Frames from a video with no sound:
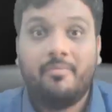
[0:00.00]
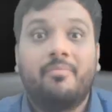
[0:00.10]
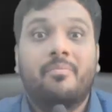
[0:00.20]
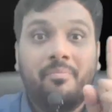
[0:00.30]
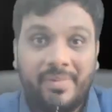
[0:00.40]

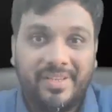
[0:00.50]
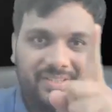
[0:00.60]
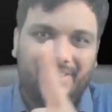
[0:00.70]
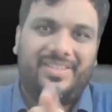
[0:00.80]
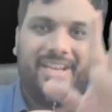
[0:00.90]

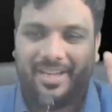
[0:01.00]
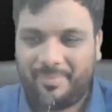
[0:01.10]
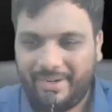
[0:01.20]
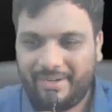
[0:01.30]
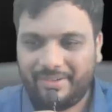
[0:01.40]

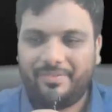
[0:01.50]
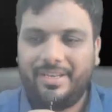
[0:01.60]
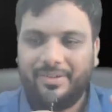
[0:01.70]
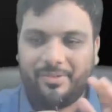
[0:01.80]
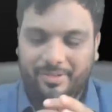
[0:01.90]
Misstatement.
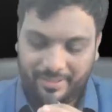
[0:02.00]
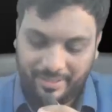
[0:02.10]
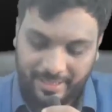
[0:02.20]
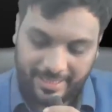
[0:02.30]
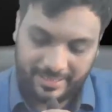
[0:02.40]
Very good.
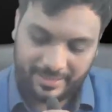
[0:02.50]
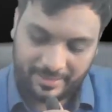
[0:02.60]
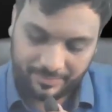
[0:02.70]
Yes.